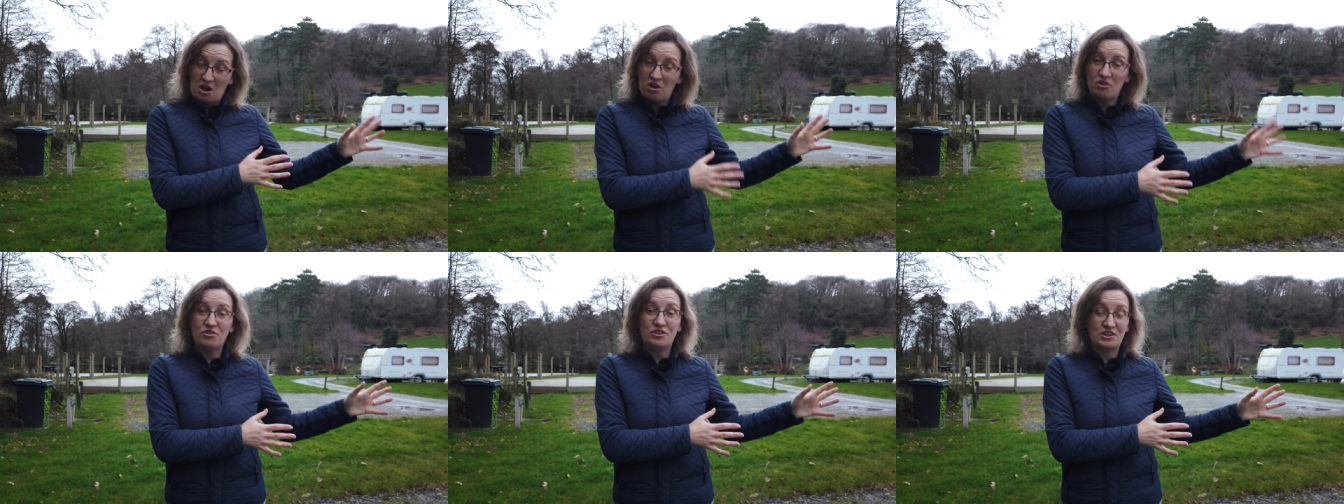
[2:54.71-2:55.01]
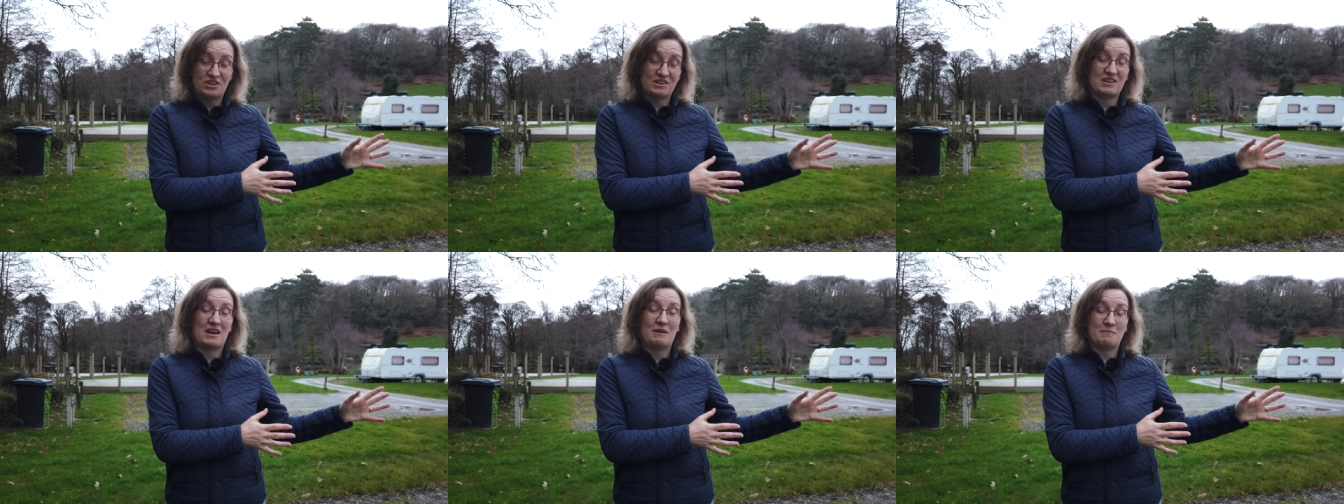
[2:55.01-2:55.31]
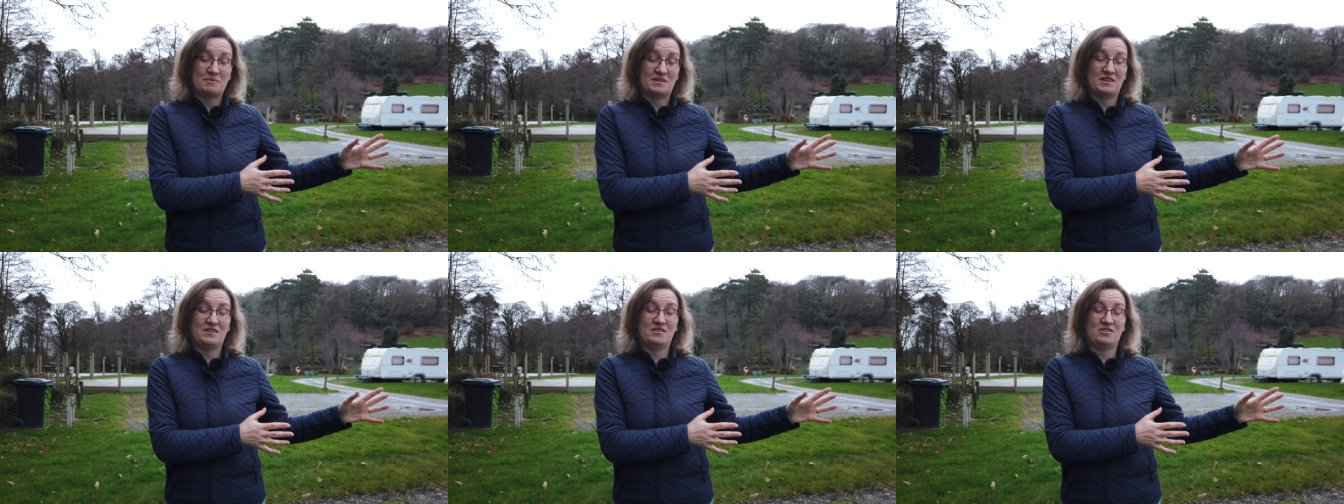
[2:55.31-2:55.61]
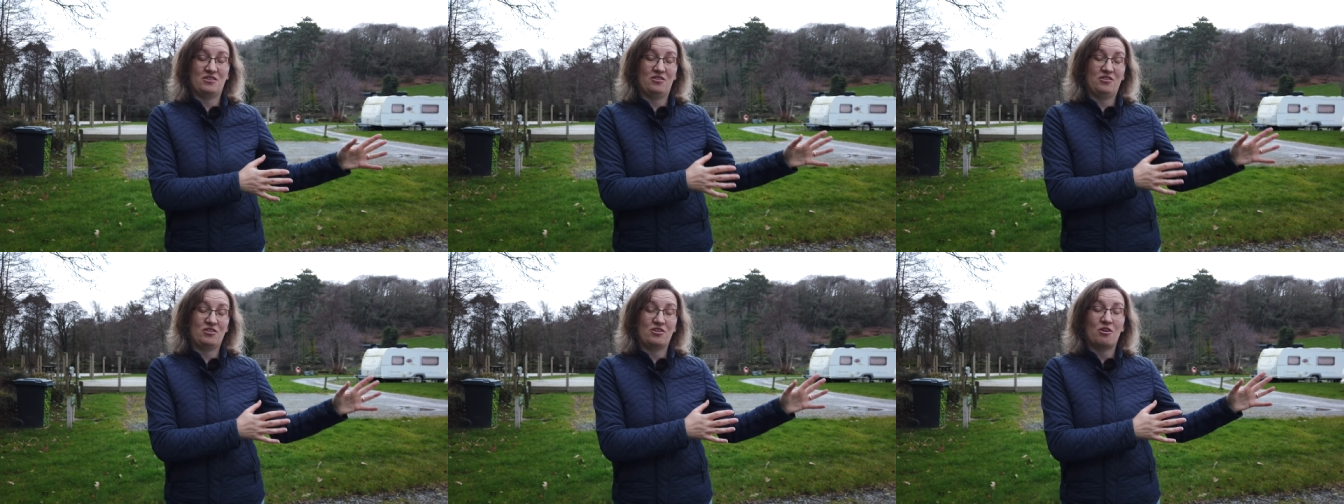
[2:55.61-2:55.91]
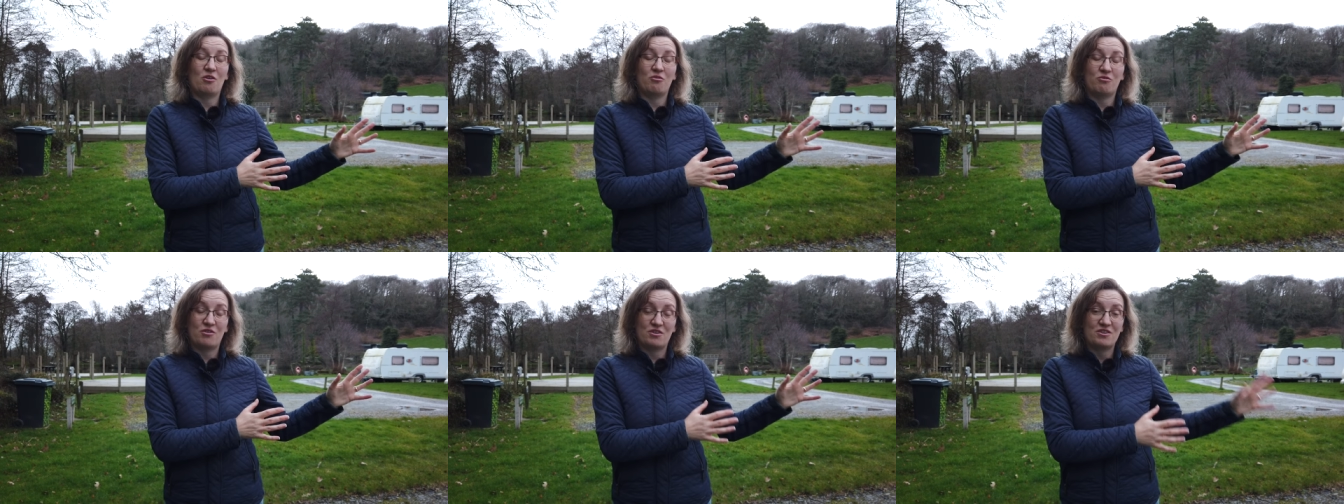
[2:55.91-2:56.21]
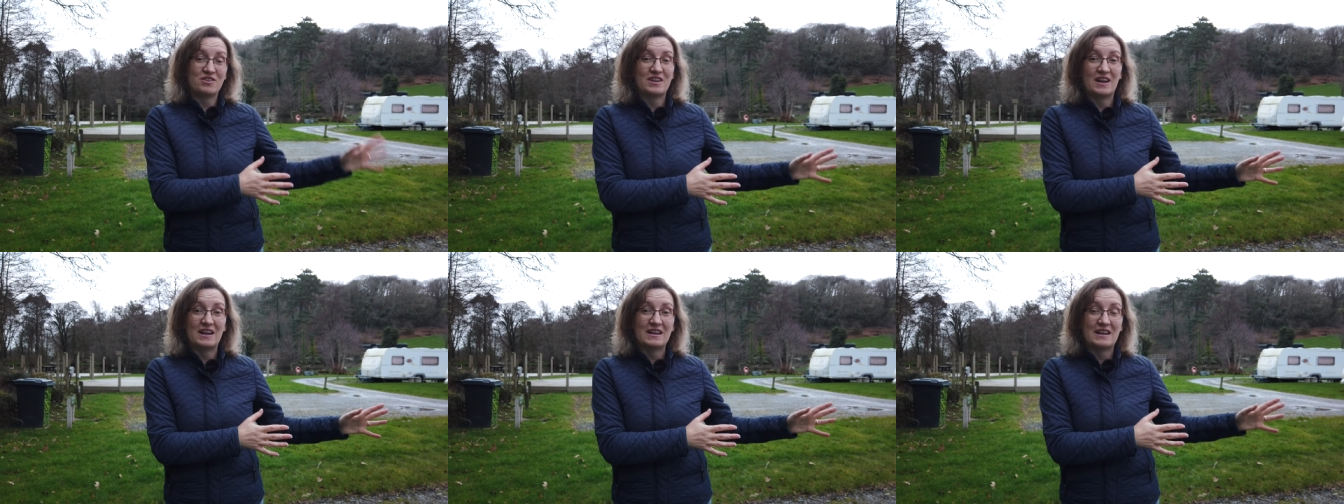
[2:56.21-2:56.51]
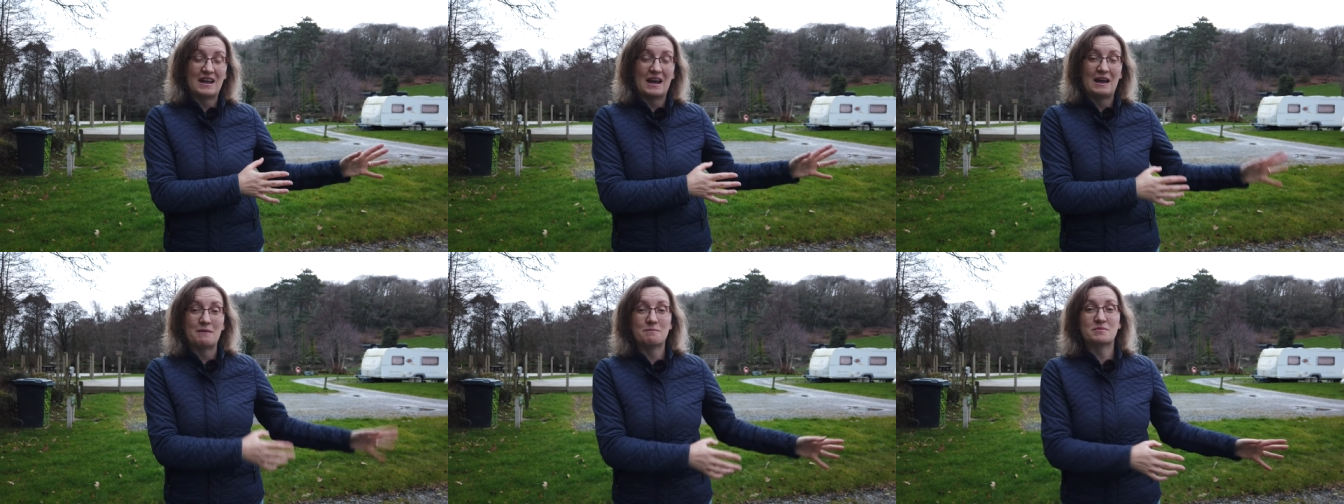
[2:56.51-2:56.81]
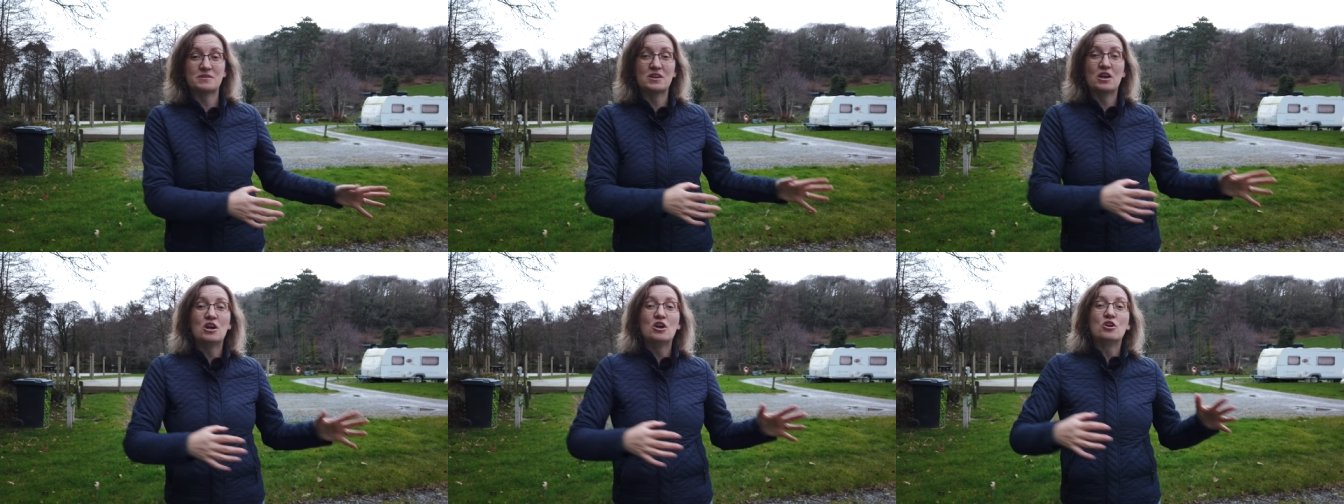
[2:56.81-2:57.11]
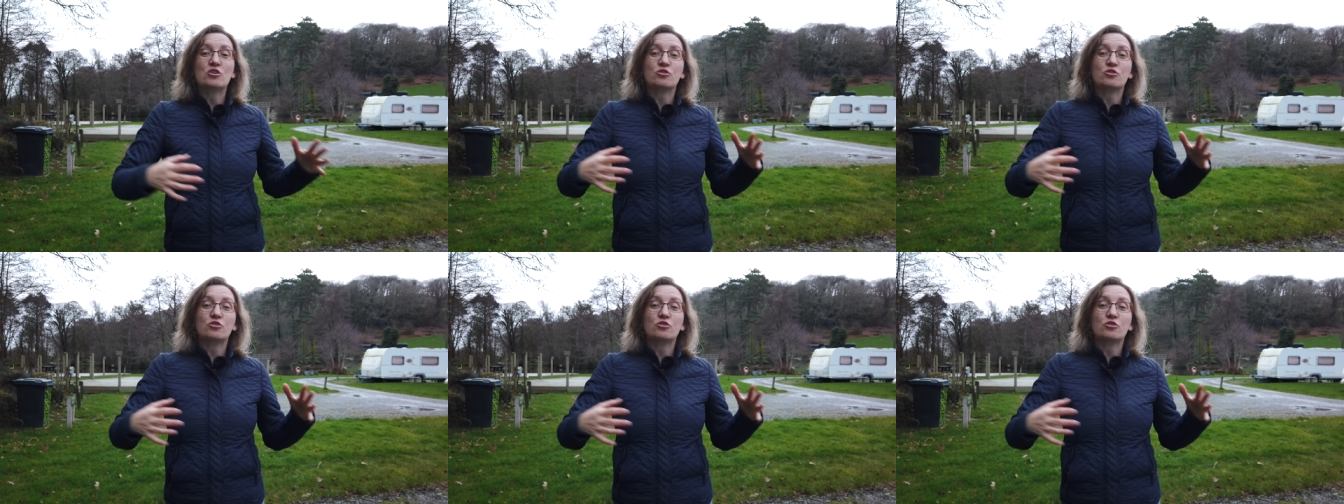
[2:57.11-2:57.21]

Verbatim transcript: older campsites only offer ten amps,